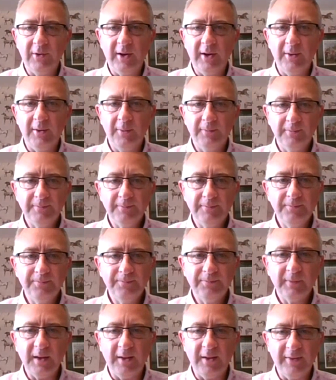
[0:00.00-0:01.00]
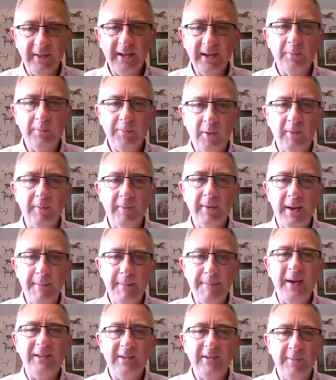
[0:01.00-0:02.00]
So I think it'll probably be
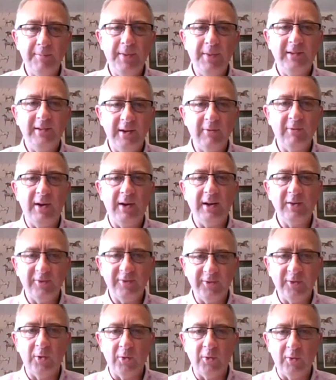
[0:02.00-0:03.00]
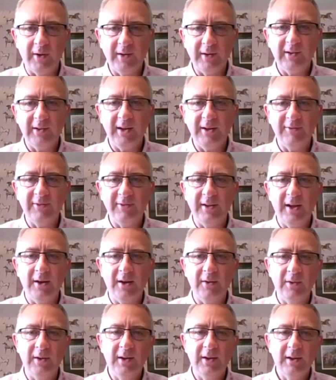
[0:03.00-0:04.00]
a better betting race for it, even
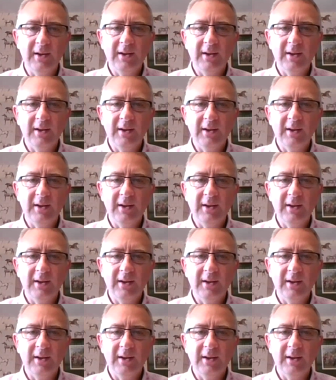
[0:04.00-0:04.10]
though